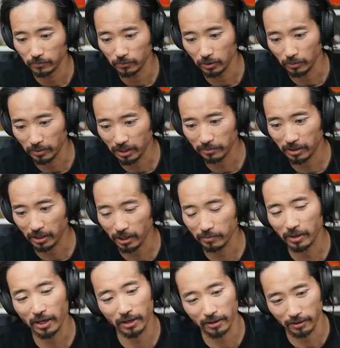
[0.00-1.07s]
So, but I'm getting
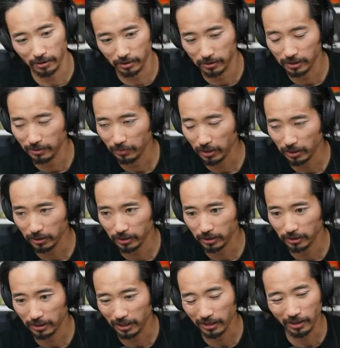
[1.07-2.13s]
I'm getting there. I'm getting
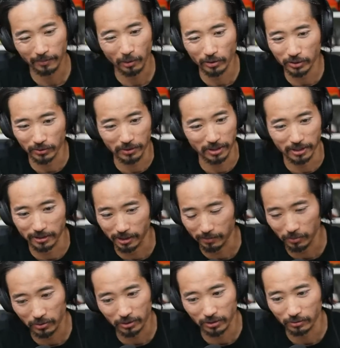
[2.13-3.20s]
there. I'm also in the
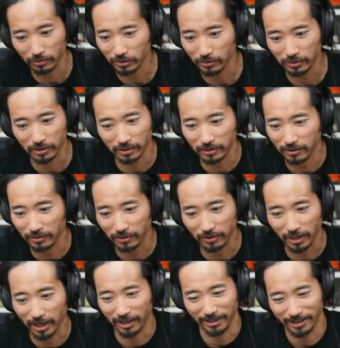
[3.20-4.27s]
taper too, so it's like a
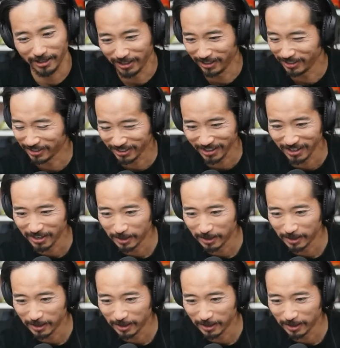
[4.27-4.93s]
lot of things.